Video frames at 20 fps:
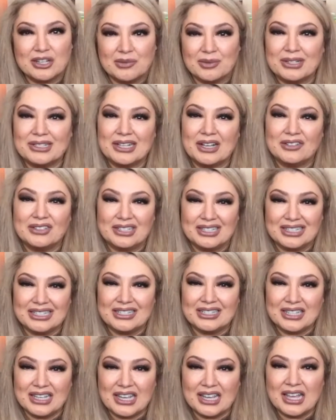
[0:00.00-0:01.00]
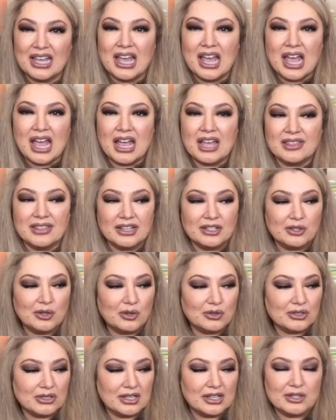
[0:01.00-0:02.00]
went down to DC, and they
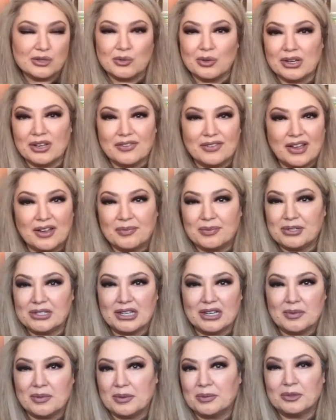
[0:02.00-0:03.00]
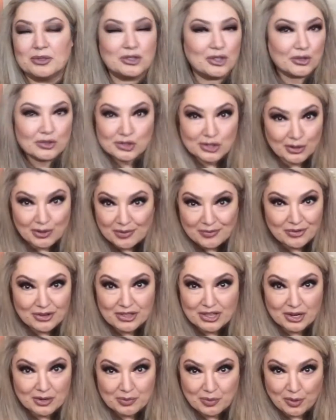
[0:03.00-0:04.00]
told her that 25% of people don't show up for
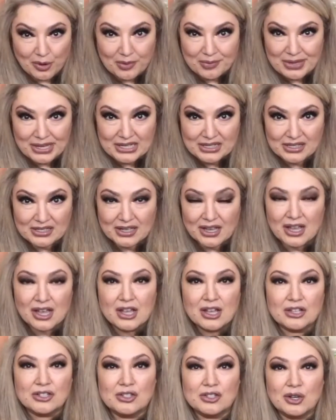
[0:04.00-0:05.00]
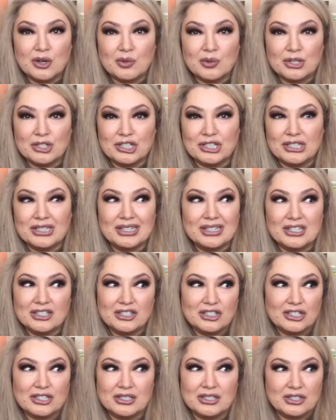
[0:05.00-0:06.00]
their appointments. So what she did is
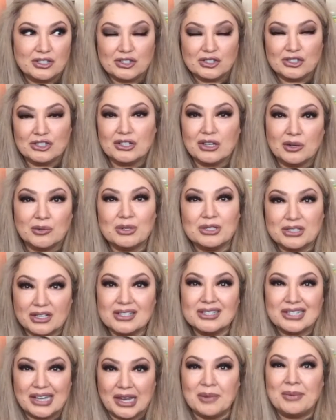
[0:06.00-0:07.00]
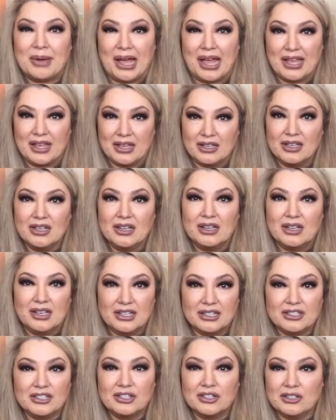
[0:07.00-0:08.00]
just was on standby
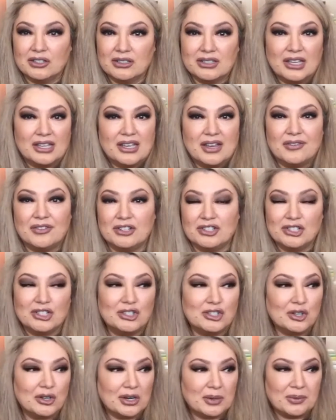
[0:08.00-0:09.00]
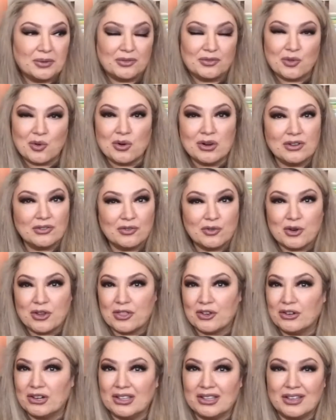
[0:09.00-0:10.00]
until they gave her, she showed up at 4 or
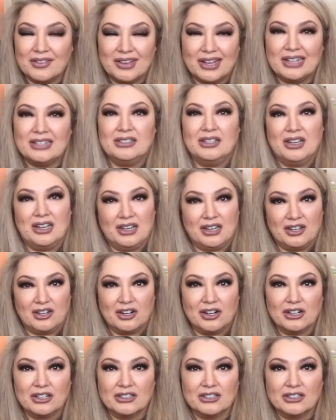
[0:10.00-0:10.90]
4:30, they vaccinated her.